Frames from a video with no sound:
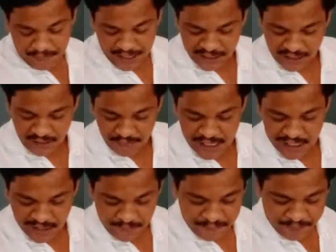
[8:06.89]
partial
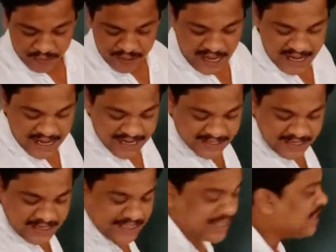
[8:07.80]
means
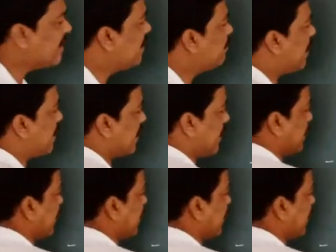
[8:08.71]
analyzing single market.